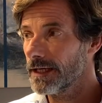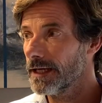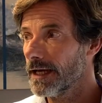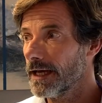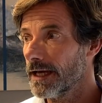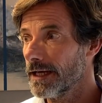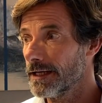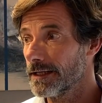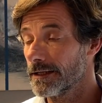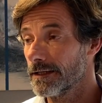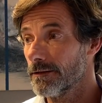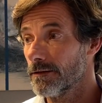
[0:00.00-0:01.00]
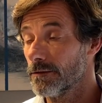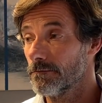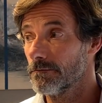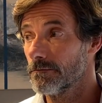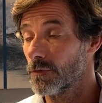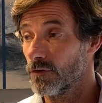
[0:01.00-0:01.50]
and
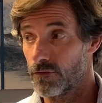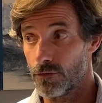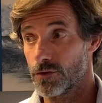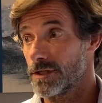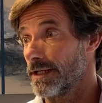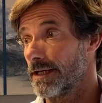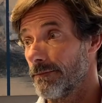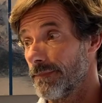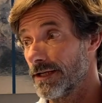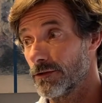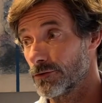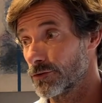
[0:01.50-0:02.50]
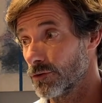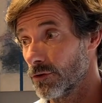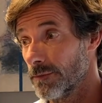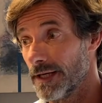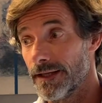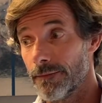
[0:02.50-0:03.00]
of course it can be controlled
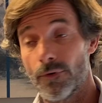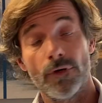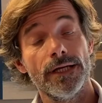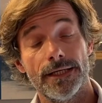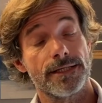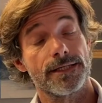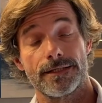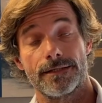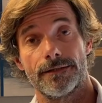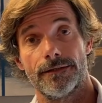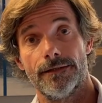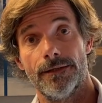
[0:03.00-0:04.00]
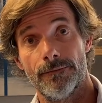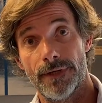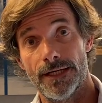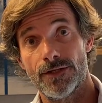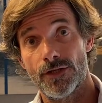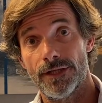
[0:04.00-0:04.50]
by the police.
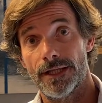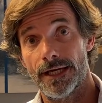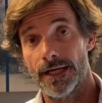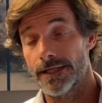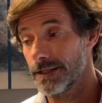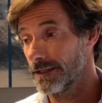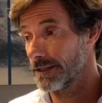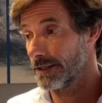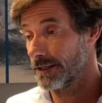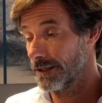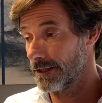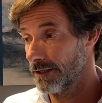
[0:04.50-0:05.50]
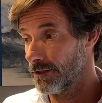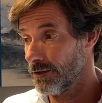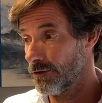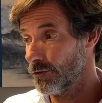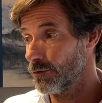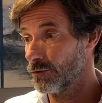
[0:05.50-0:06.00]
Imagine that
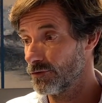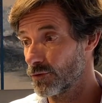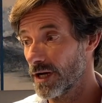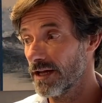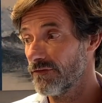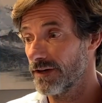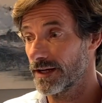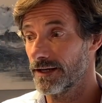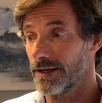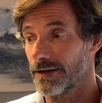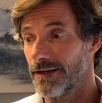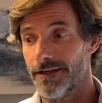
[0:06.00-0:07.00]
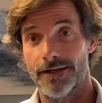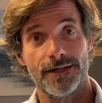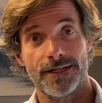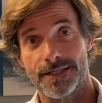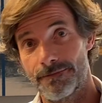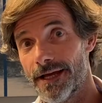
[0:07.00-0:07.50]
you drive a car here in
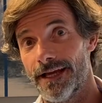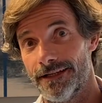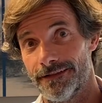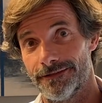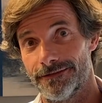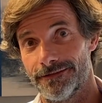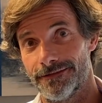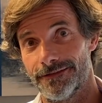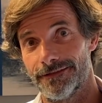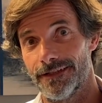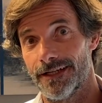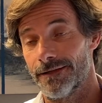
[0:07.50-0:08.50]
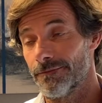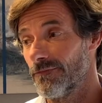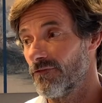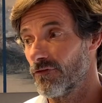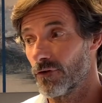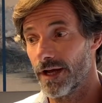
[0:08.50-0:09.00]
Spain, and
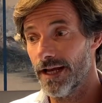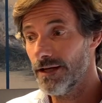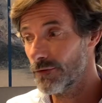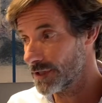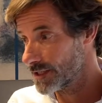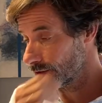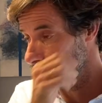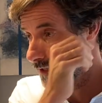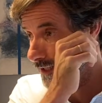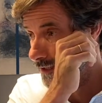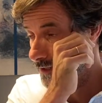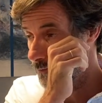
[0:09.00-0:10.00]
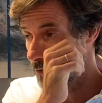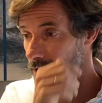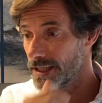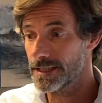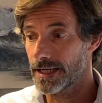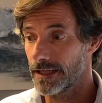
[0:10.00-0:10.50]
for any reason the
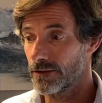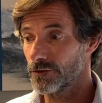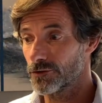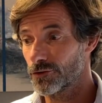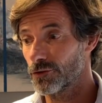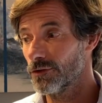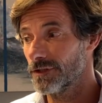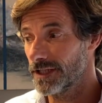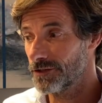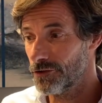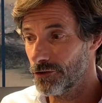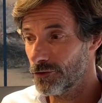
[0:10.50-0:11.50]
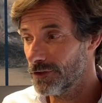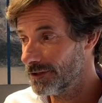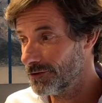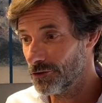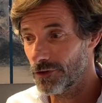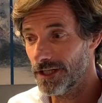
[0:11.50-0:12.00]
police can control that you
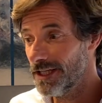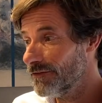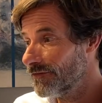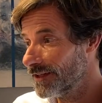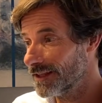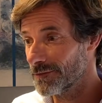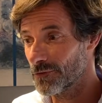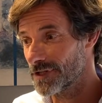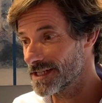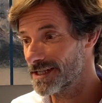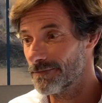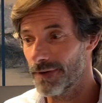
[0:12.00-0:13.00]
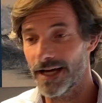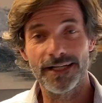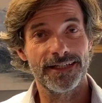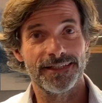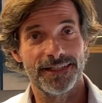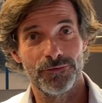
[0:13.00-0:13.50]
live in the
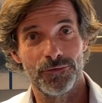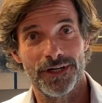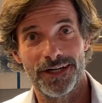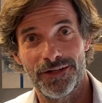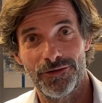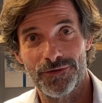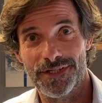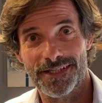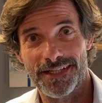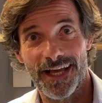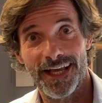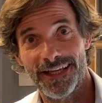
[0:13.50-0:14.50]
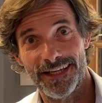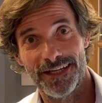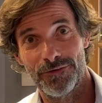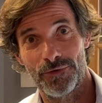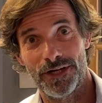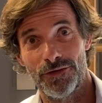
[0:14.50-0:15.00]
municipality where you stay,
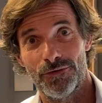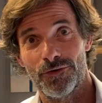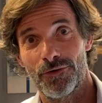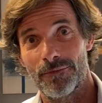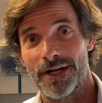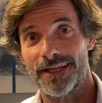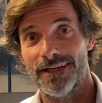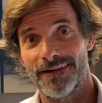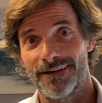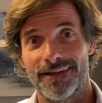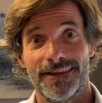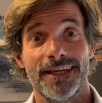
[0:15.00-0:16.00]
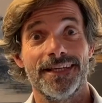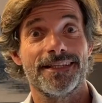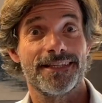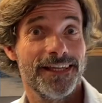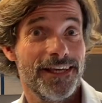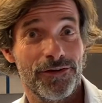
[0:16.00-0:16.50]
where you normally are, and they
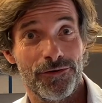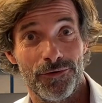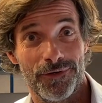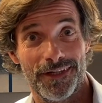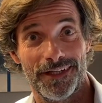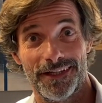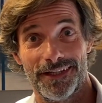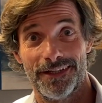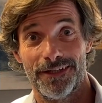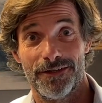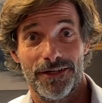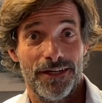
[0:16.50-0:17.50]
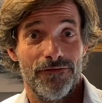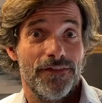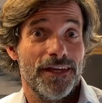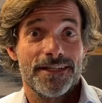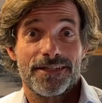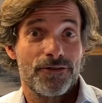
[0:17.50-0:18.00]
see you. If
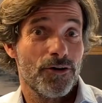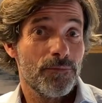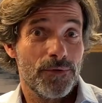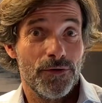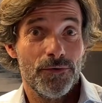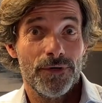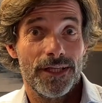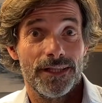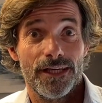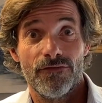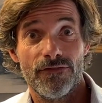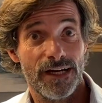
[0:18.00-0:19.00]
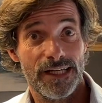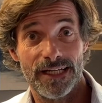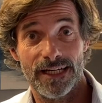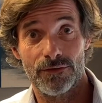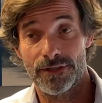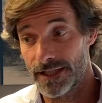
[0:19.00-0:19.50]
they stop you and they find
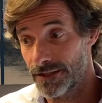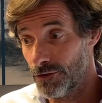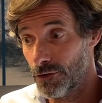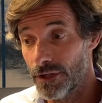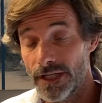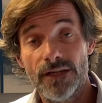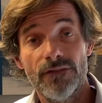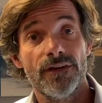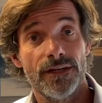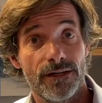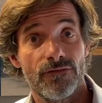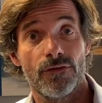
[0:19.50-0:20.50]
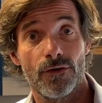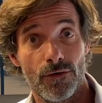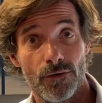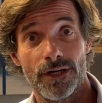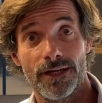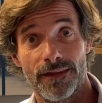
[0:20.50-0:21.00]
out that you live here for
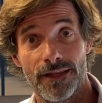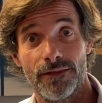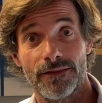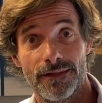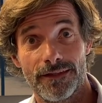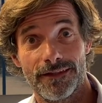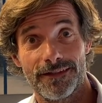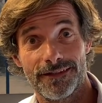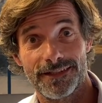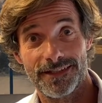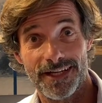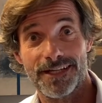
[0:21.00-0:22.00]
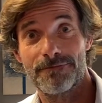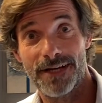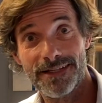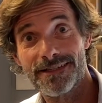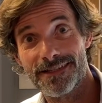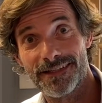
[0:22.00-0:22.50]
longer than 6
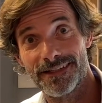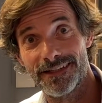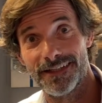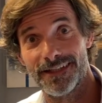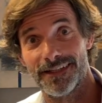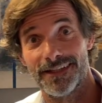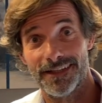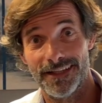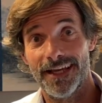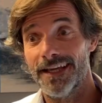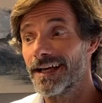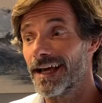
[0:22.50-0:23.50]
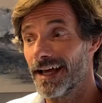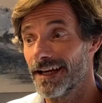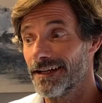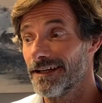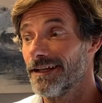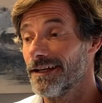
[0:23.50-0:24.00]
months, they
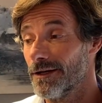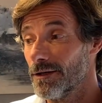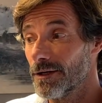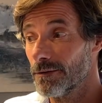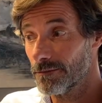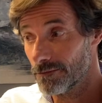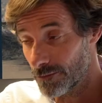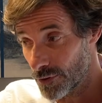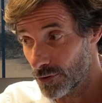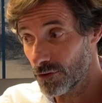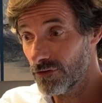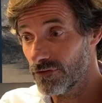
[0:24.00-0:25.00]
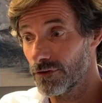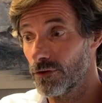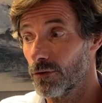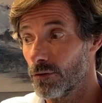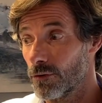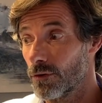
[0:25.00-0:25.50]
can prove
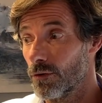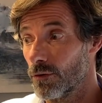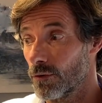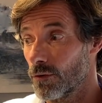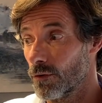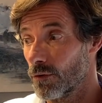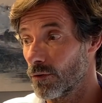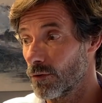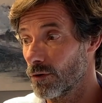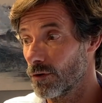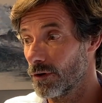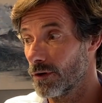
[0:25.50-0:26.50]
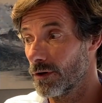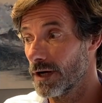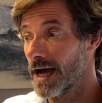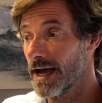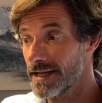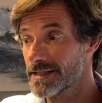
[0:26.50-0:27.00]
or
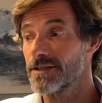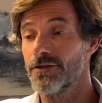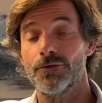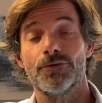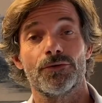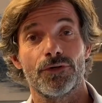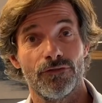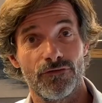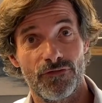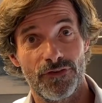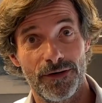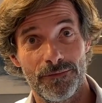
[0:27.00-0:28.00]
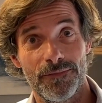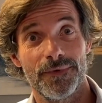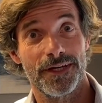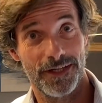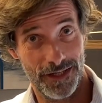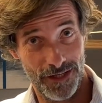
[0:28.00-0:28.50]
ask you to confirm
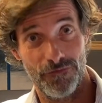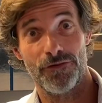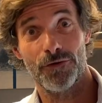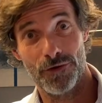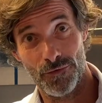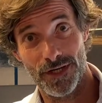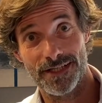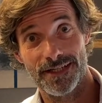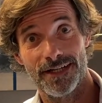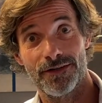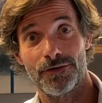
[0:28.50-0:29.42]
if you're resident or